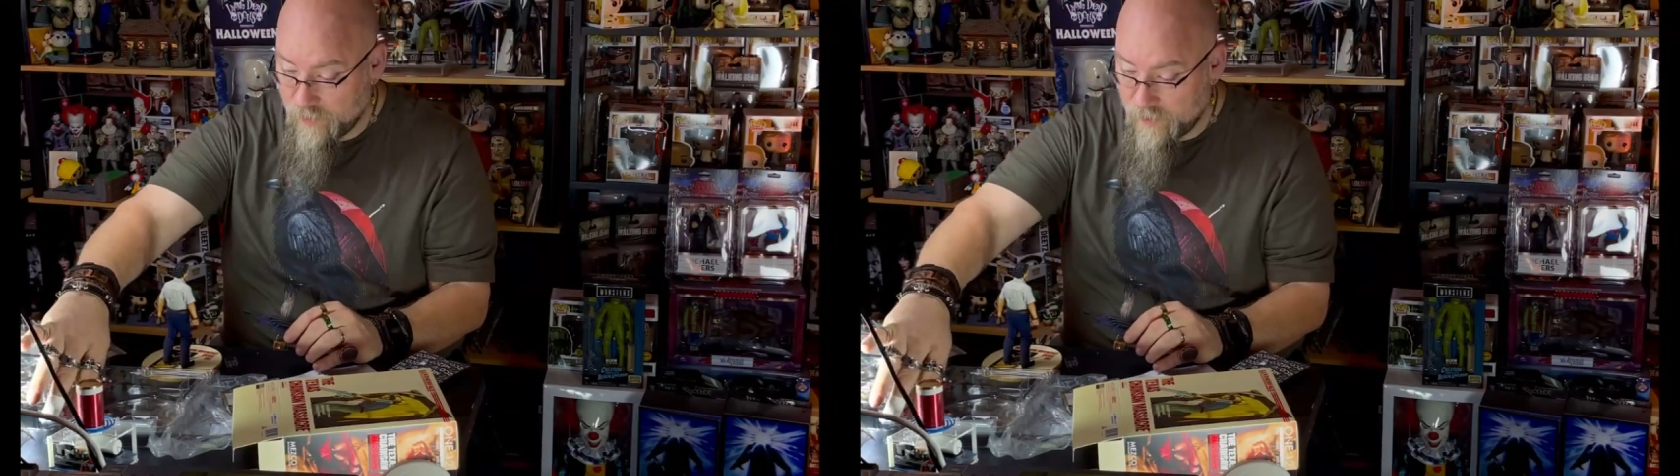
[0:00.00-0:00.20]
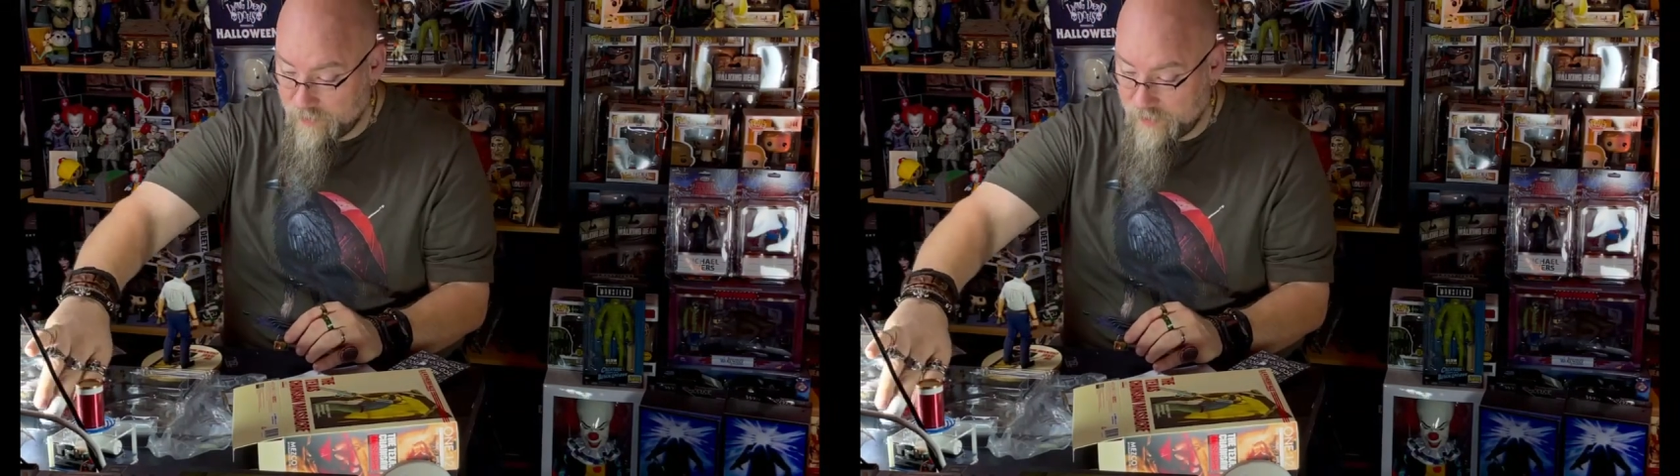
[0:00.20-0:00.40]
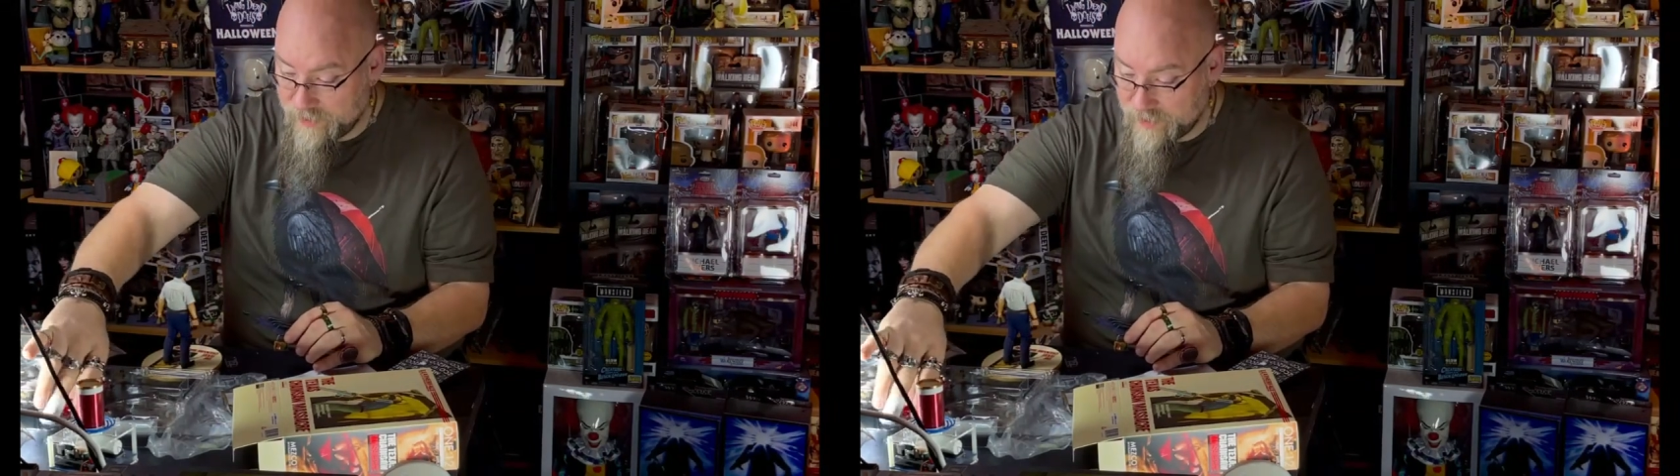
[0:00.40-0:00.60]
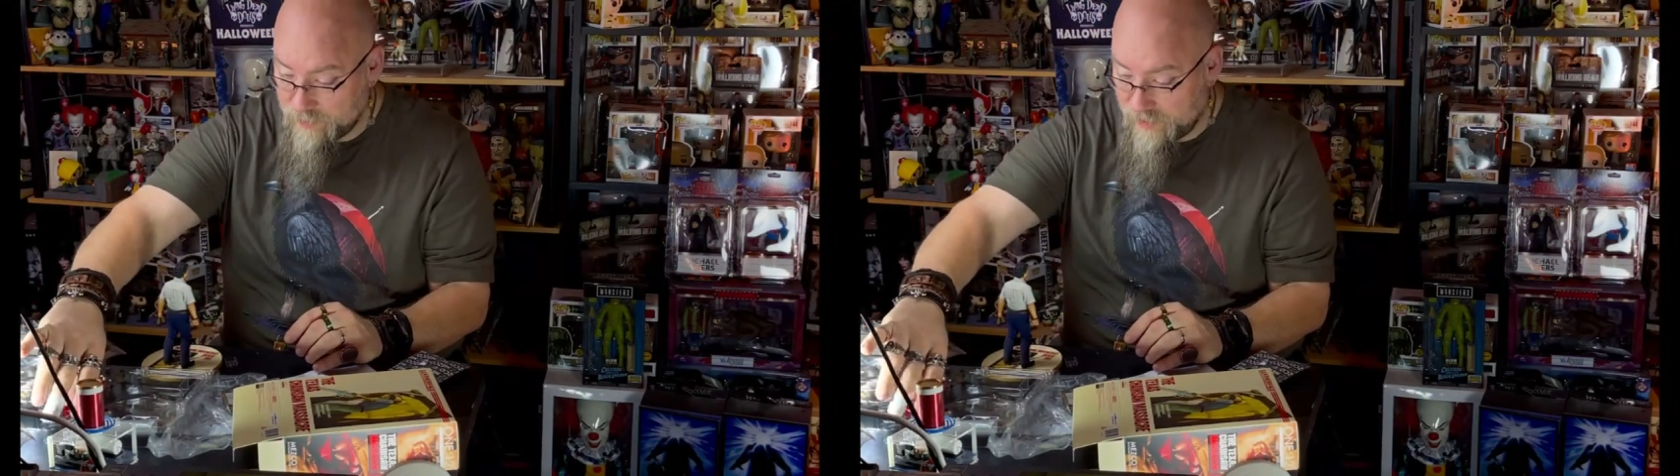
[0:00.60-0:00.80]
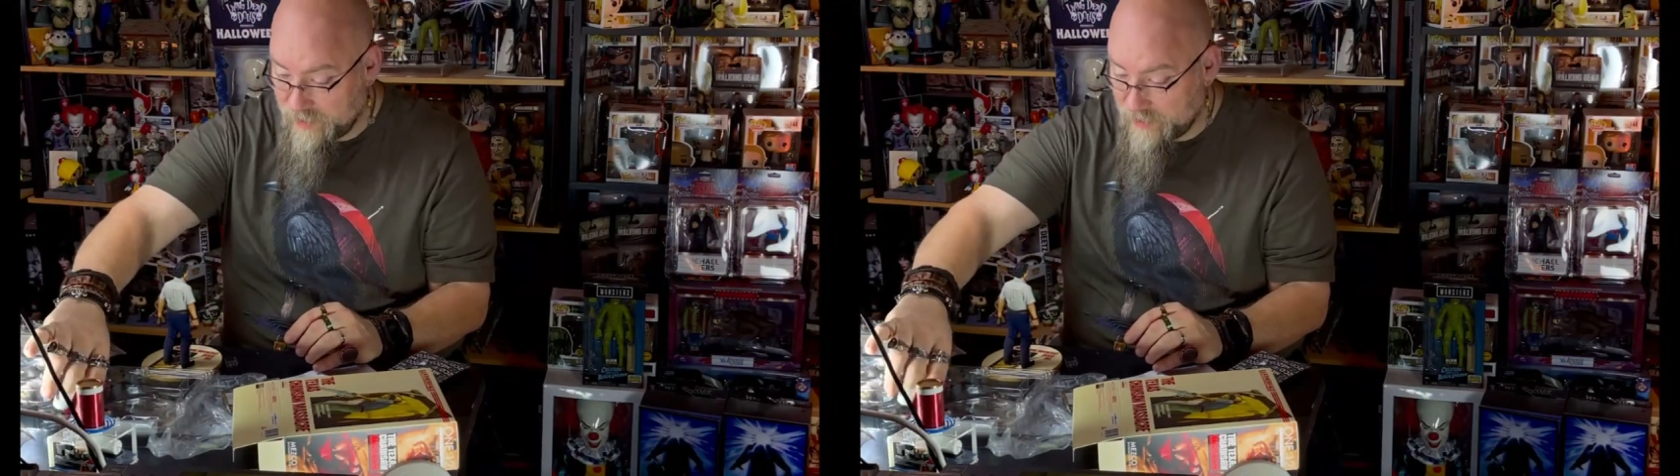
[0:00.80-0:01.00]
part about this
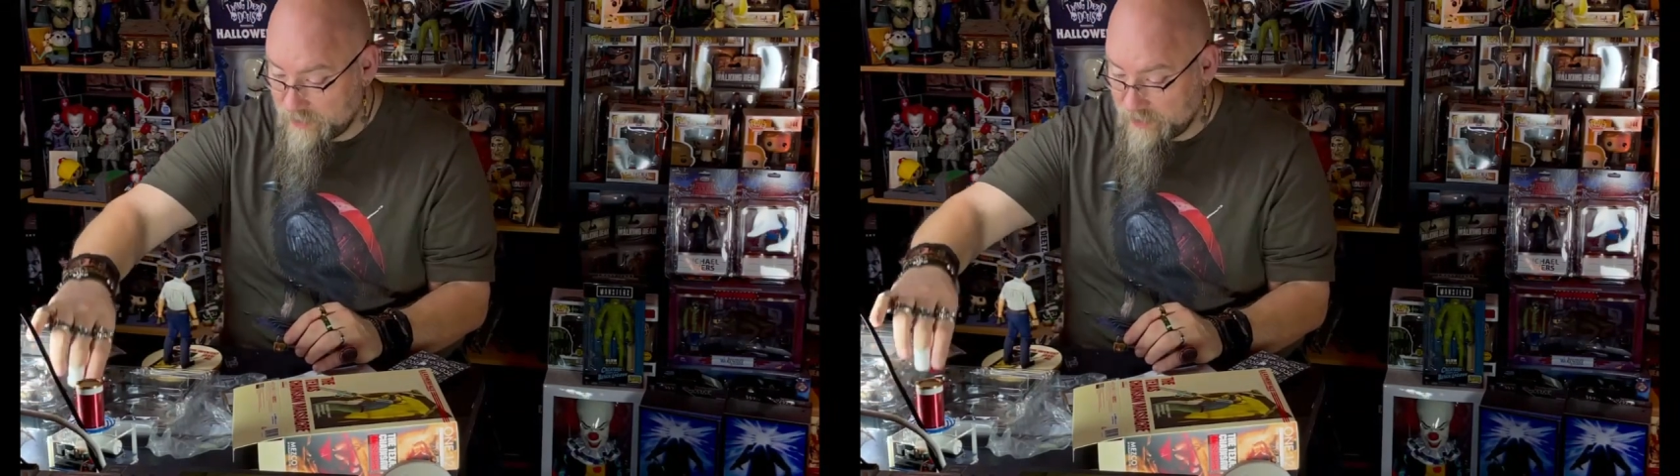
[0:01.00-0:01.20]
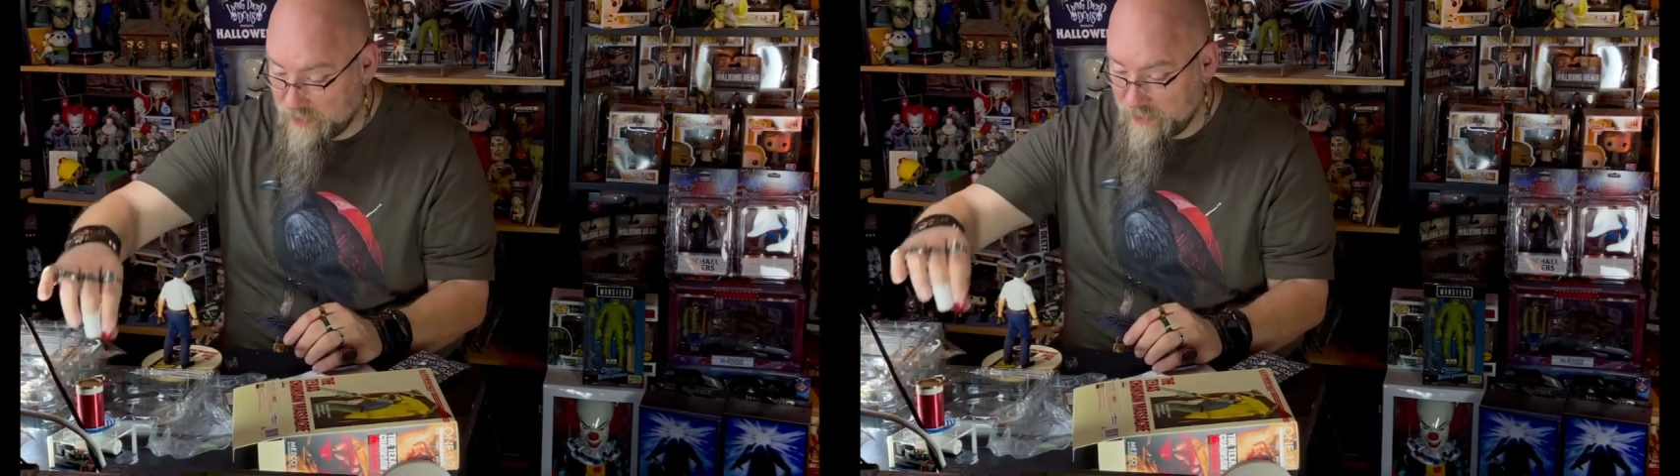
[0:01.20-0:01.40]
piece